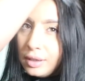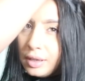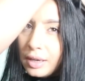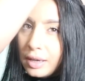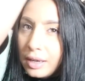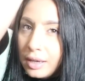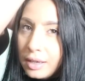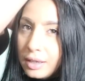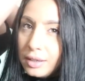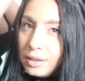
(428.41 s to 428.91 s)

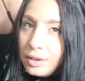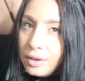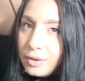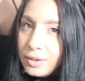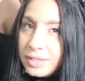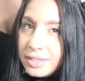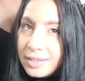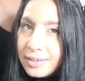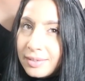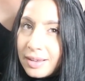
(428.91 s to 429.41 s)
Yeah. No,
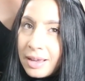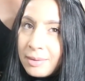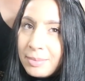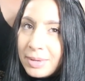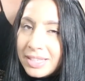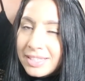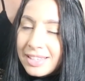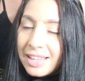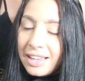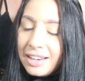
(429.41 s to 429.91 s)
it's a, I'm
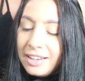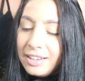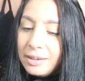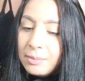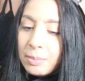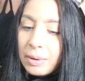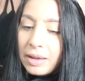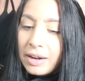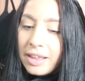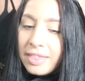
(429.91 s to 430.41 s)
excited
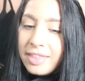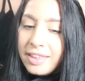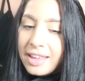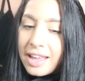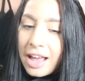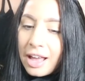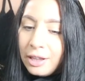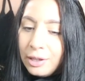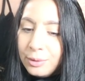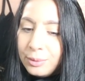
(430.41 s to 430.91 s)
about it. I
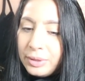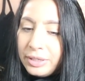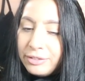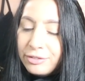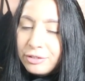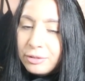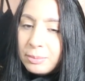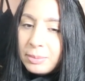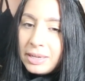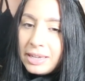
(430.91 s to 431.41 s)
think Halloween
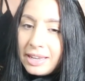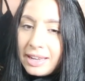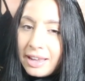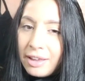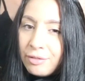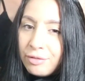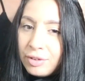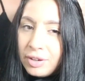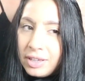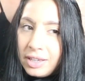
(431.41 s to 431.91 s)
for me
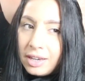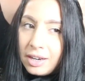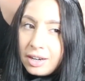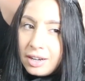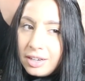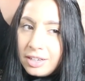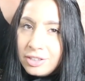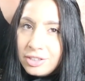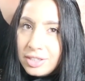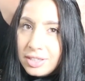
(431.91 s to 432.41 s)
every
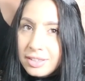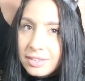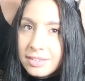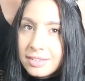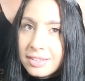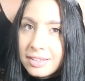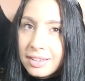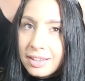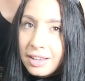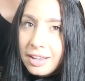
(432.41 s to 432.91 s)
year is
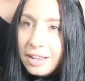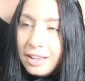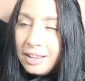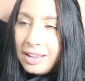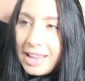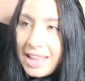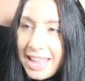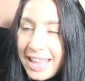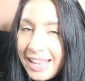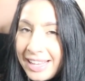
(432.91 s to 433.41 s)
just
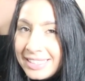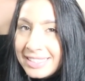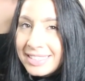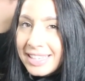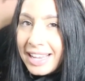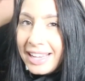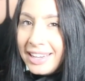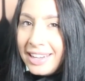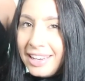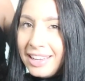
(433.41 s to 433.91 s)

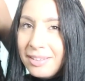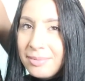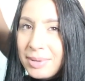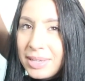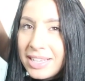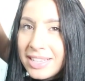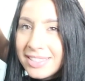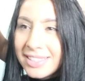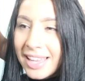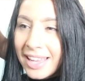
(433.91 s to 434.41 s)
exciting
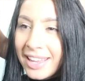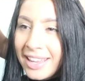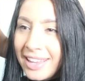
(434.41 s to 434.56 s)
because I